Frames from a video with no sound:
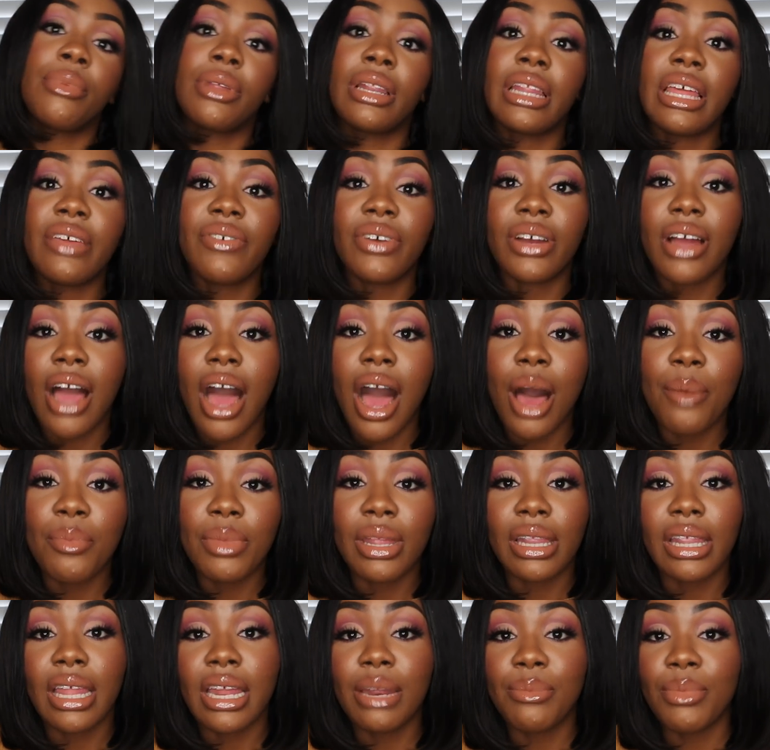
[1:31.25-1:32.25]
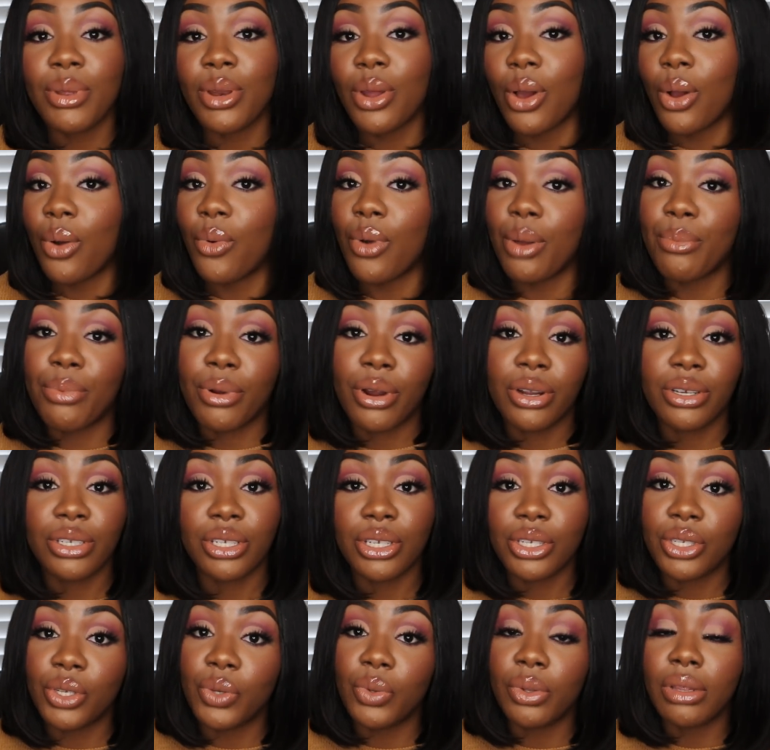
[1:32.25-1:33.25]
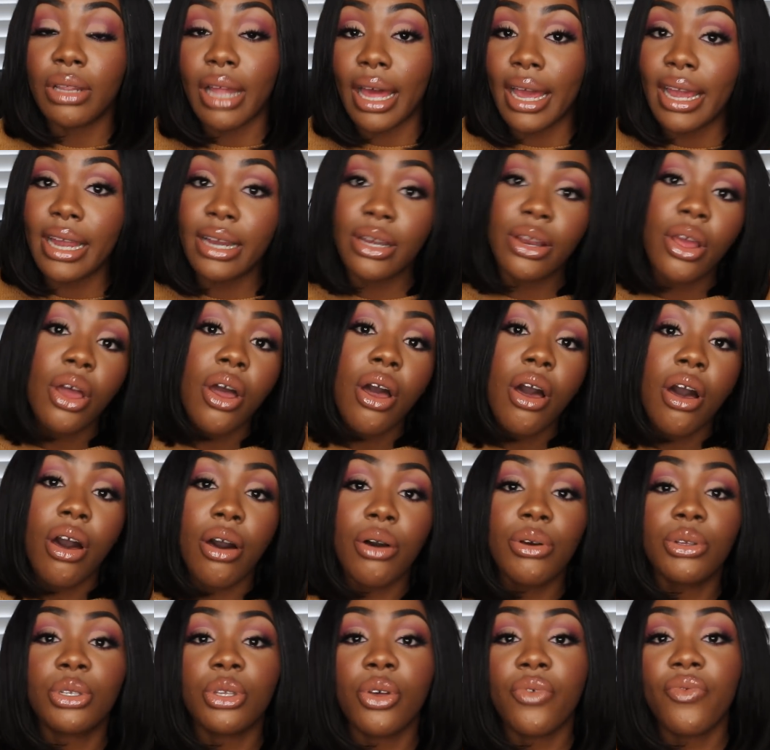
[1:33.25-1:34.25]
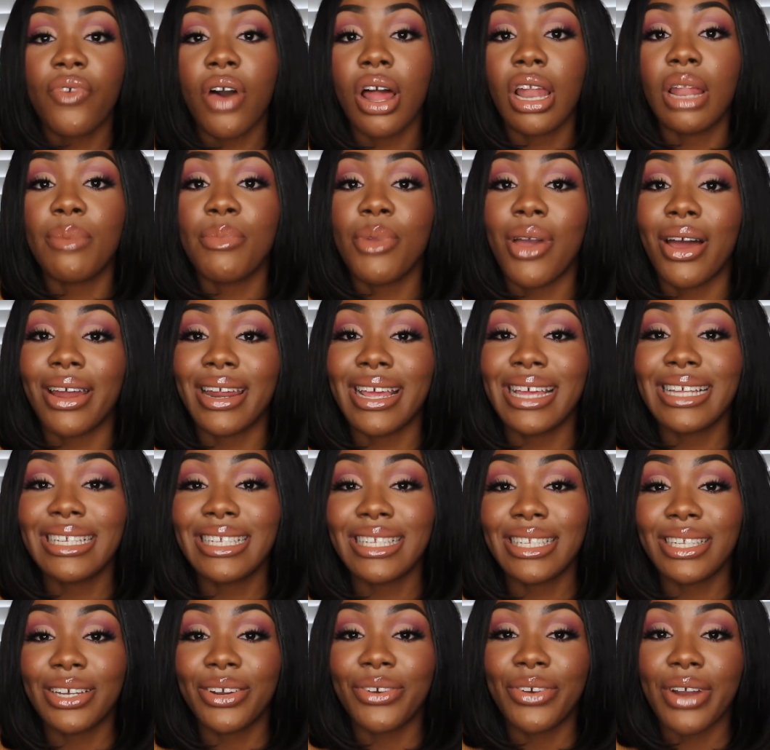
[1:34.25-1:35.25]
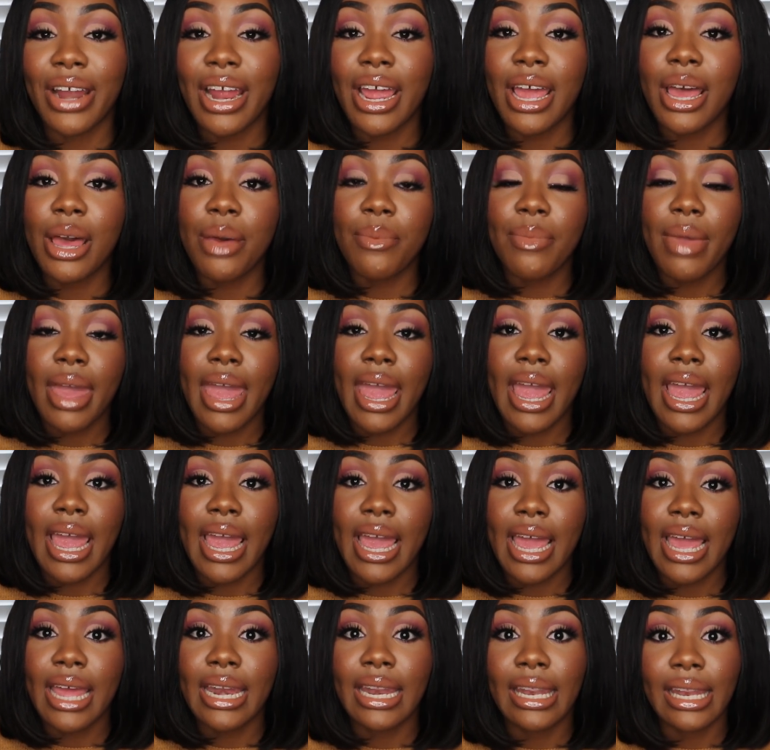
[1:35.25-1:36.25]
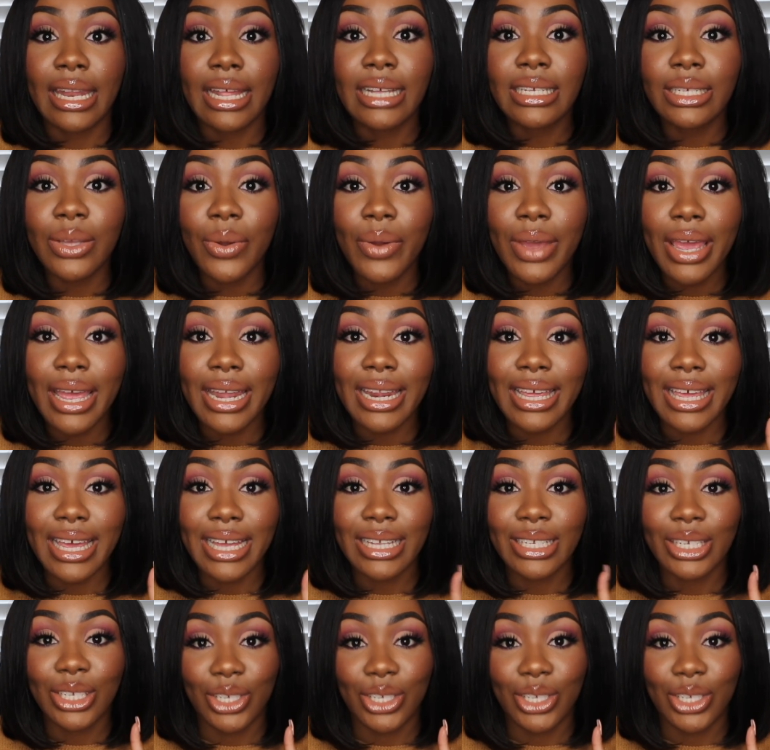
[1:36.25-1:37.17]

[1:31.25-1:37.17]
Leave a comment letting me know what purses you liked. Also, follow me on Instagram, and let's go ahead and get